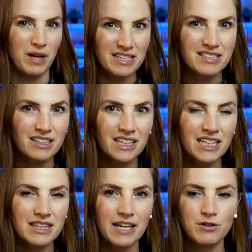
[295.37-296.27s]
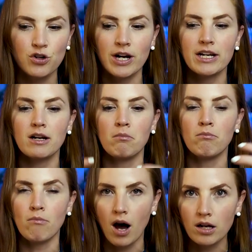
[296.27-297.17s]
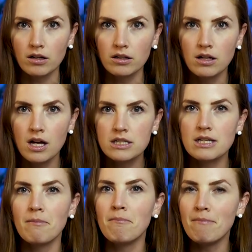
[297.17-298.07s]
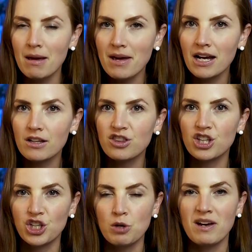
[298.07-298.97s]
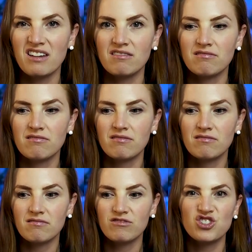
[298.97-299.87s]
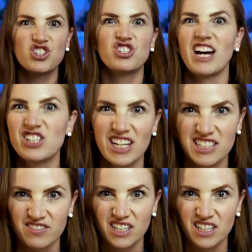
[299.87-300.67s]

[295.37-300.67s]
basically, they've created a model to mimic the human digestive